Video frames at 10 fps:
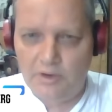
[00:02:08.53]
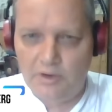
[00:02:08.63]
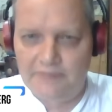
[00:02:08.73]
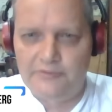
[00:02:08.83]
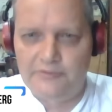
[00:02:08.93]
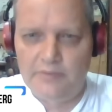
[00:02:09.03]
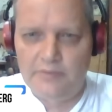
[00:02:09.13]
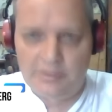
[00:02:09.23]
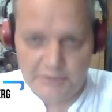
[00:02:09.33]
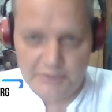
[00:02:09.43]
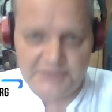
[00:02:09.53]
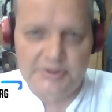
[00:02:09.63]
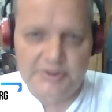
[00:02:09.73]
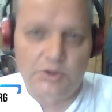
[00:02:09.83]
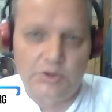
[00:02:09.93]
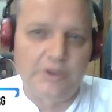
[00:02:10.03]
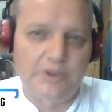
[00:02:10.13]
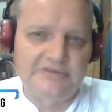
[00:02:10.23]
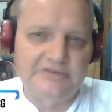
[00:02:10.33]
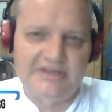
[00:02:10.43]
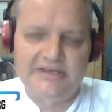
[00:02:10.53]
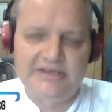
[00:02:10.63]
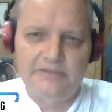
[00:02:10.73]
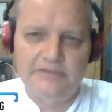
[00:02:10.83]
I'm from uh, Brisbane in Queensland,